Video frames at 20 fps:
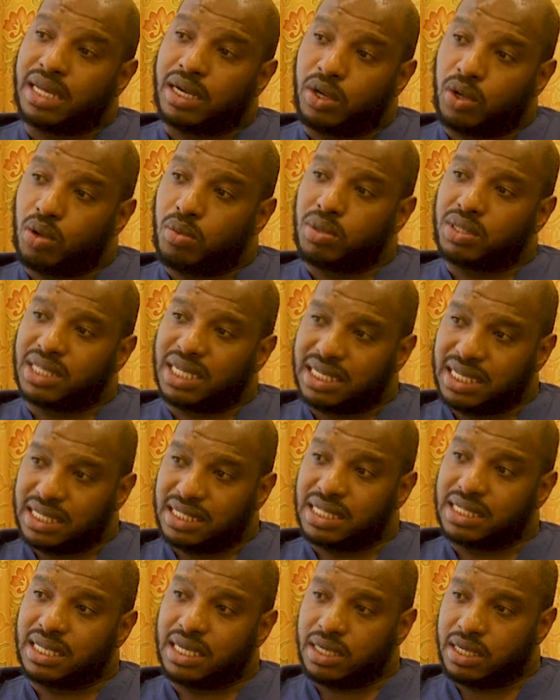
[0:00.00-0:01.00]
at the global
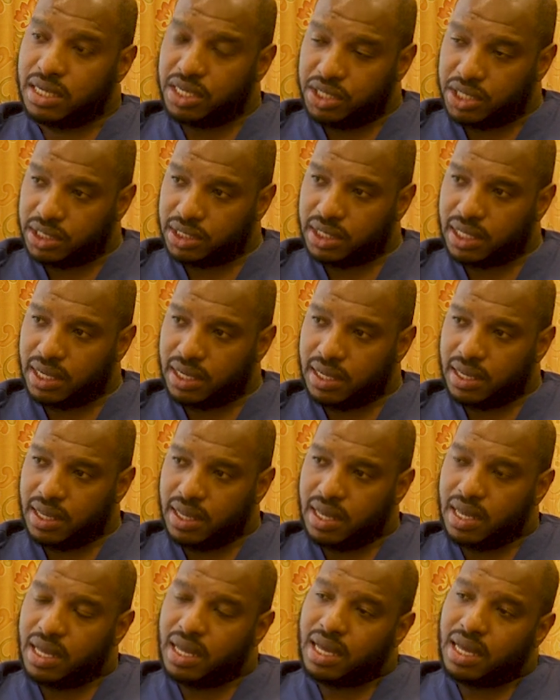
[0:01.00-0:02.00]
statistics and literature,
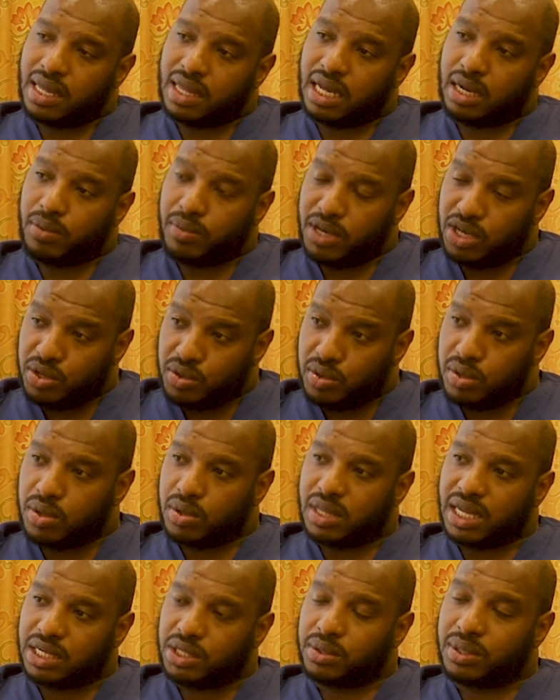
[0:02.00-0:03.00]
that we do
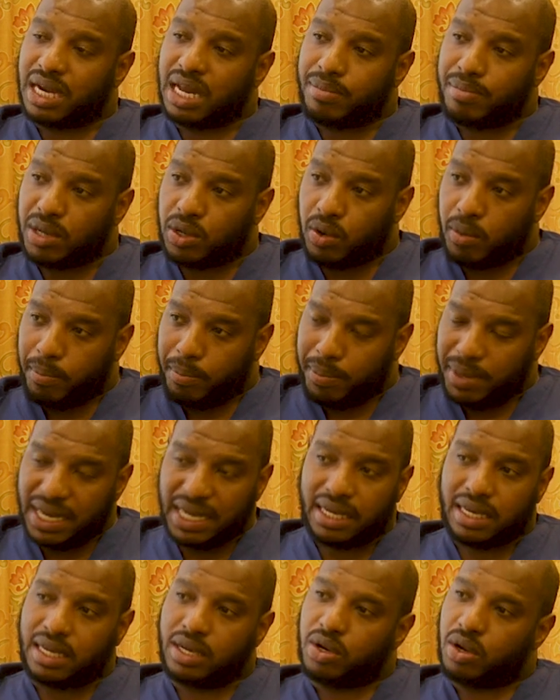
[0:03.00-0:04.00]
know that you can be
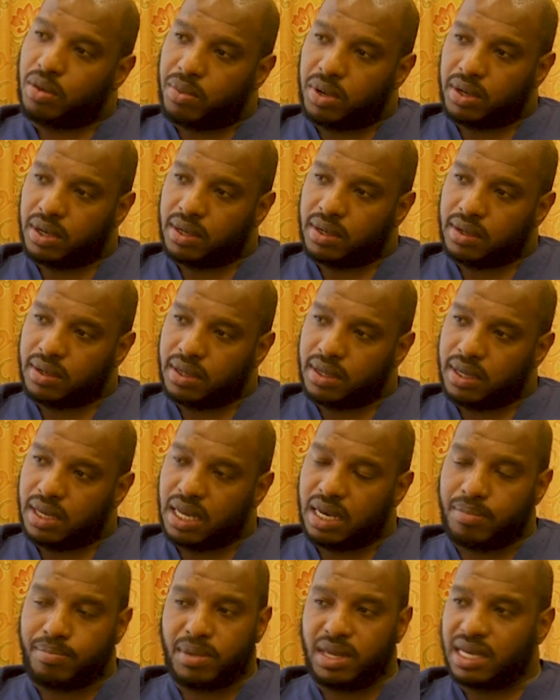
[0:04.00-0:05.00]
completely normal
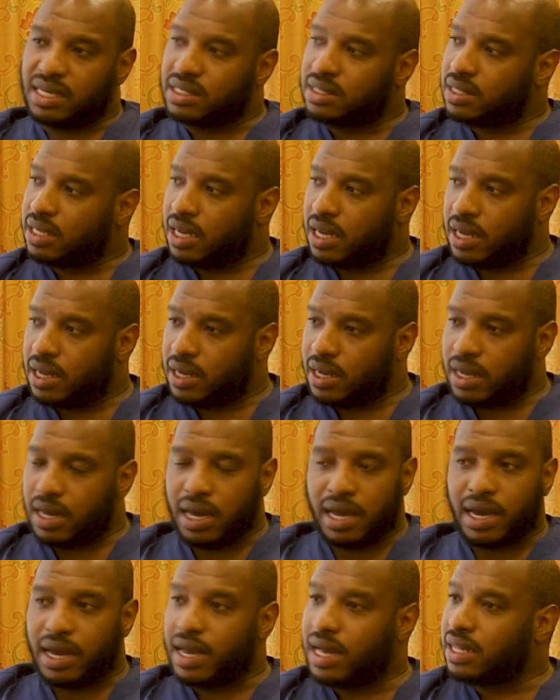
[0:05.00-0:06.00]
and be as
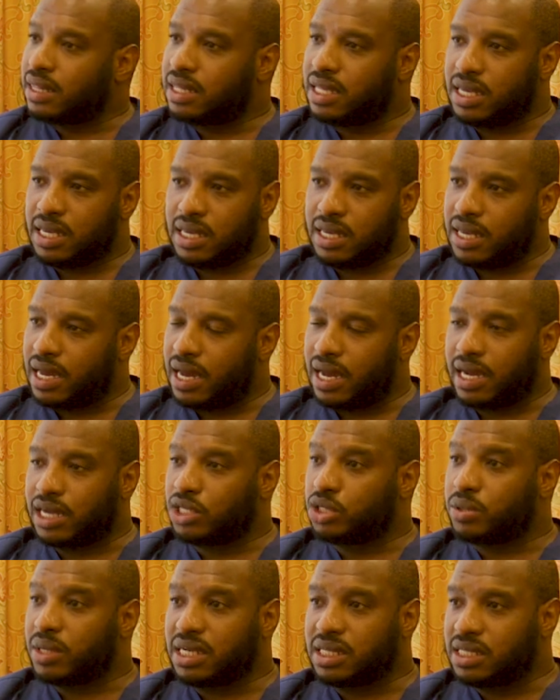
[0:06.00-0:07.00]
a healthy,
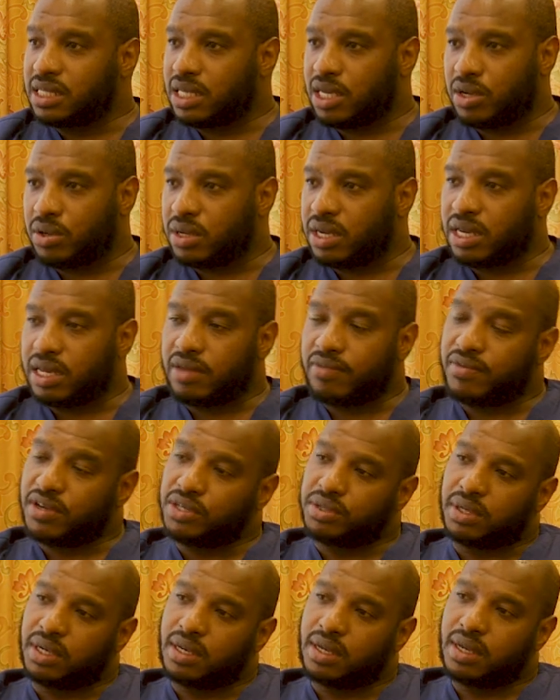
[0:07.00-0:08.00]
young, 20-year-old
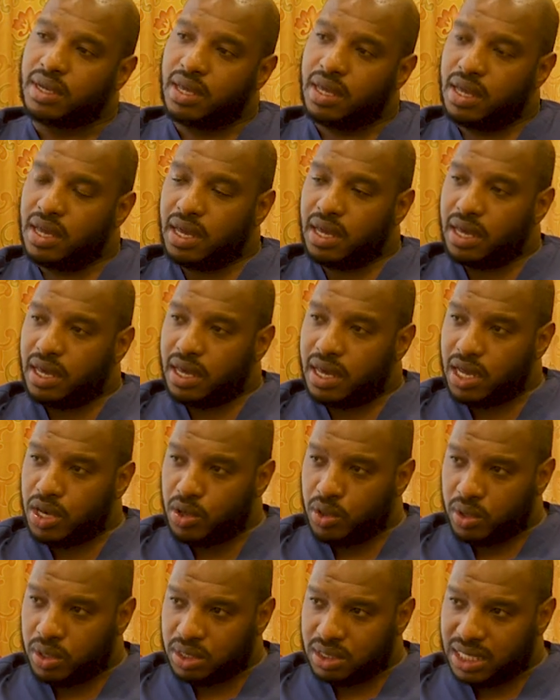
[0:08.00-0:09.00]
individual, and
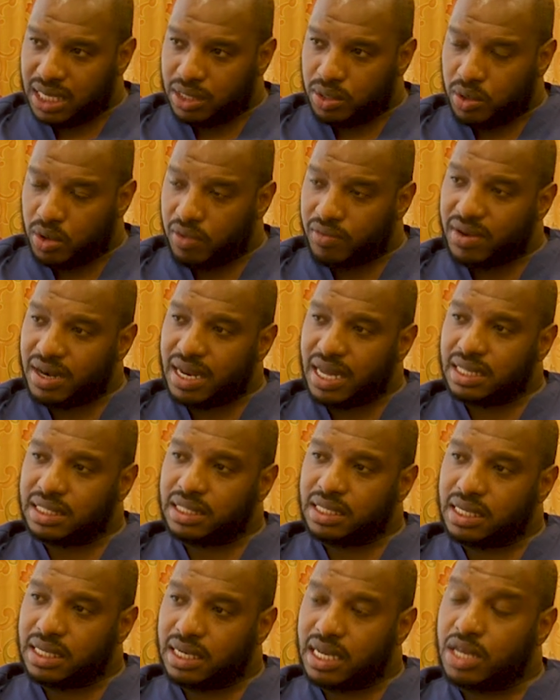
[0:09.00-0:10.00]
you contract
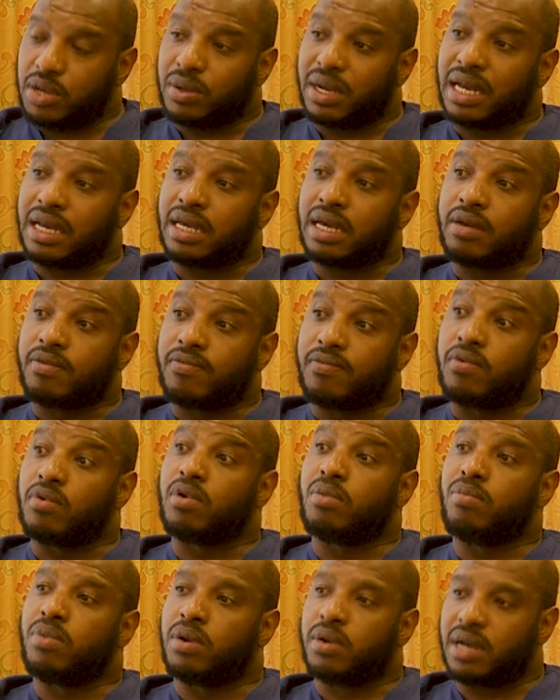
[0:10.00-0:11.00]
COVID-19 and you can get
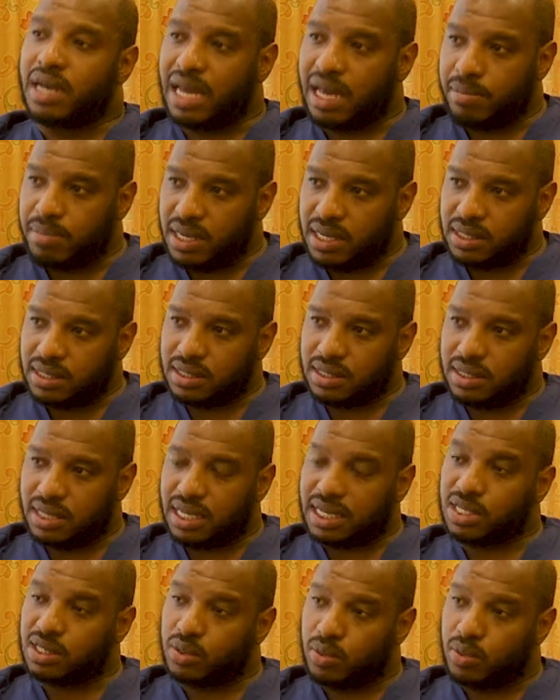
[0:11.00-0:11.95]
full-blown diabetes. That